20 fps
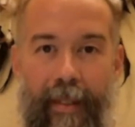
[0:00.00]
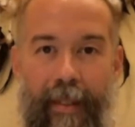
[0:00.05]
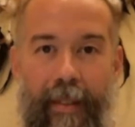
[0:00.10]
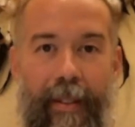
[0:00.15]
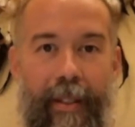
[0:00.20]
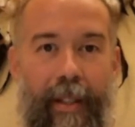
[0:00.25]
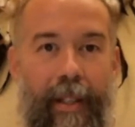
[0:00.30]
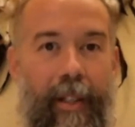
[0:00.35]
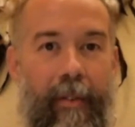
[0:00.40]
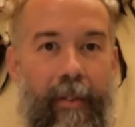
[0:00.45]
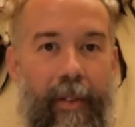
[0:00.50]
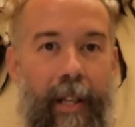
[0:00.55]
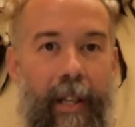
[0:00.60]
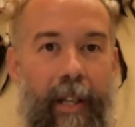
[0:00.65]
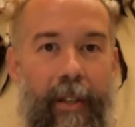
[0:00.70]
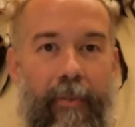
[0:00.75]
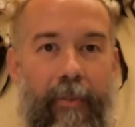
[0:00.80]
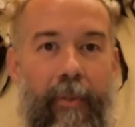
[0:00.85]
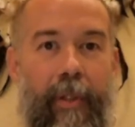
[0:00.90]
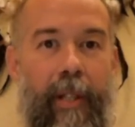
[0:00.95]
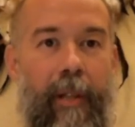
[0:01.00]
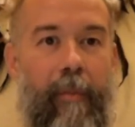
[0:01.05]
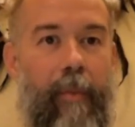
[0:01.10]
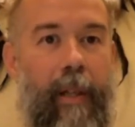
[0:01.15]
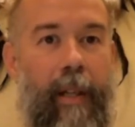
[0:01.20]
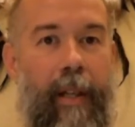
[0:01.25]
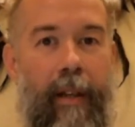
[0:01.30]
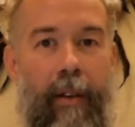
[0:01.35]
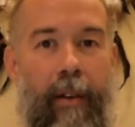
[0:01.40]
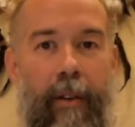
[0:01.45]
It can really
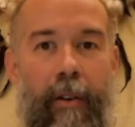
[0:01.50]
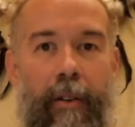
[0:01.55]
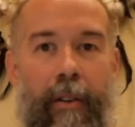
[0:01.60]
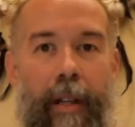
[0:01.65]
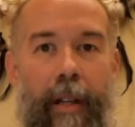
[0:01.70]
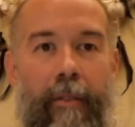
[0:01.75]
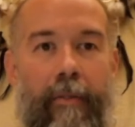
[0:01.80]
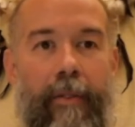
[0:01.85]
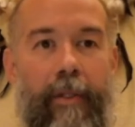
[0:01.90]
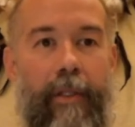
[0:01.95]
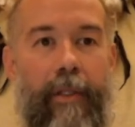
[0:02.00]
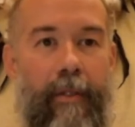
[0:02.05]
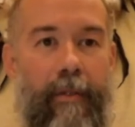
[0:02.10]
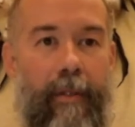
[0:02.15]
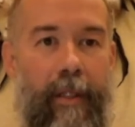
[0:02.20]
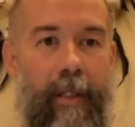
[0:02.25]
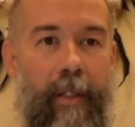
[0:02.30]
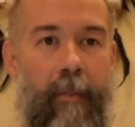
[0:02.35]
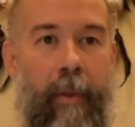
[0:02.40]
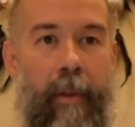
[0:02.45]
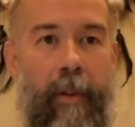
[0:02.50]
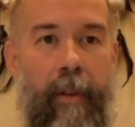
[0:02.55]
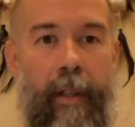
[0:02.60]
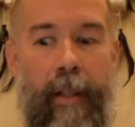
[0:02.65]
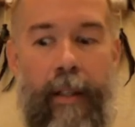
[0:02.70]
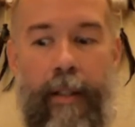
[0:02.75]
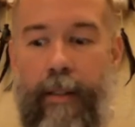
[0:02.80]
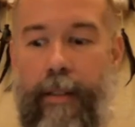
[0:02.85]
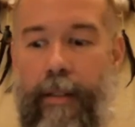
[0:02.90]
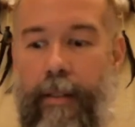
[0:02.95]
be at all levels of
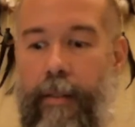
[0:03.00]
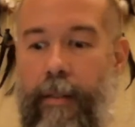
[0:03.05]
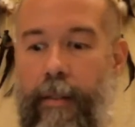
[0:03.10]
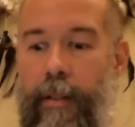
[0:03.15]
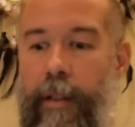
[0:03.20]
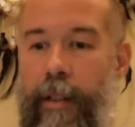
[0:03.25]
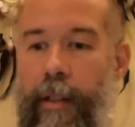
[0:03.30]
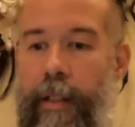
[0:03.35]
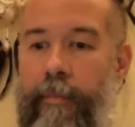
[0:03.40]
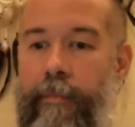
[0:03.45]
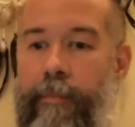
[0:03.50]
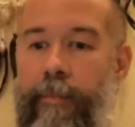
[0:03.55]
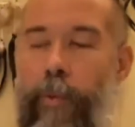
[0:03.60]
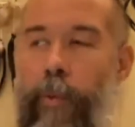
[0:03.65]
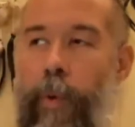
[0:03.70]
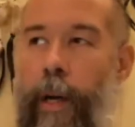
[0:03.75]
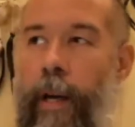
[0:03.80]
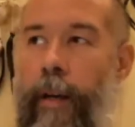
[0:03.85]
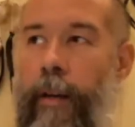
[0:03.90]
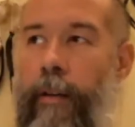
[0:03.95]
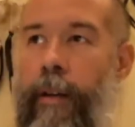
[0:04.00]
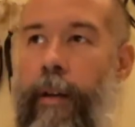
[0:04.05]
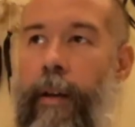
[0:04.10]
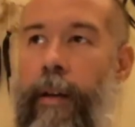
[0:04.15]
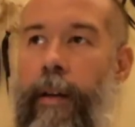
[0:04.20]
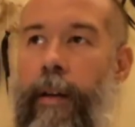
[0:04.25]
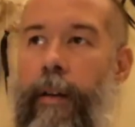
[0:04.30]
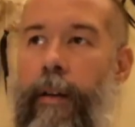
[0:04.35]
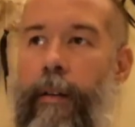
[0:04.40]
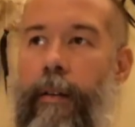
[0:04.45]
experience, when
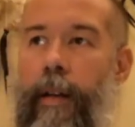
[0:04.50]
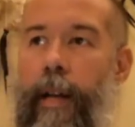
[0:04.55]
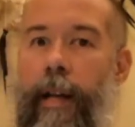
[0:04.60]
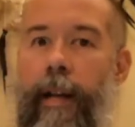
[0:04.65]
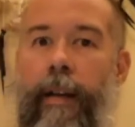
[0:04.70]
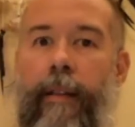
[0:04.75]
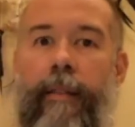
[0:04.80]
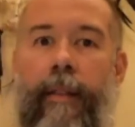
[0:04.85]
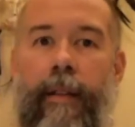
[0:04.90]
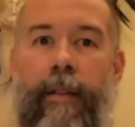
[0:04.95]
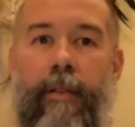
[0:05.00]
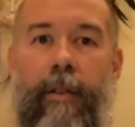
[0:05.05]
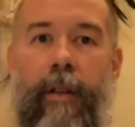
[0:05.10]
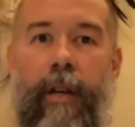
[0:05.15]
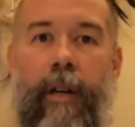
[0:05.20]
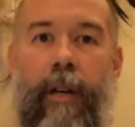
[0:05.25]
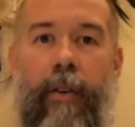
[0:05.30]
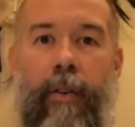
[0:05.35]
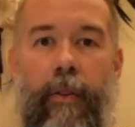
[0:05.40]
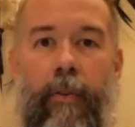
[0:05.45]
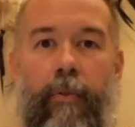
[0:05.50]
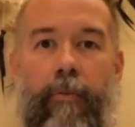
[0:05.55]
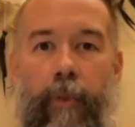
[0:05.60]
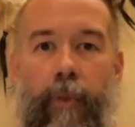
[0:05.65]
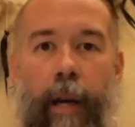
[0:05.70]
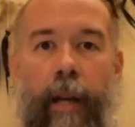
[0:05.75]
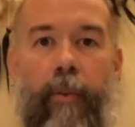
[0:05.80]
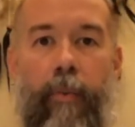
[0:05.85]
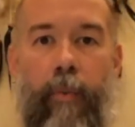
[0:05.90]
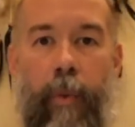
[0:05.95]
getting things done the
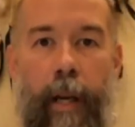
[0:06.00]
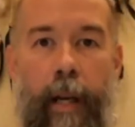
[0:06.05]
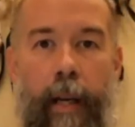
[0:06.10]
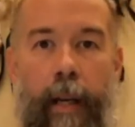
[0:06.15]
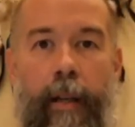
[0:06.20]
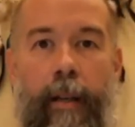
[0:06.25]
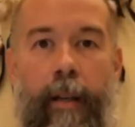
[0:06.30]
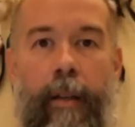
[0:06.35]
right way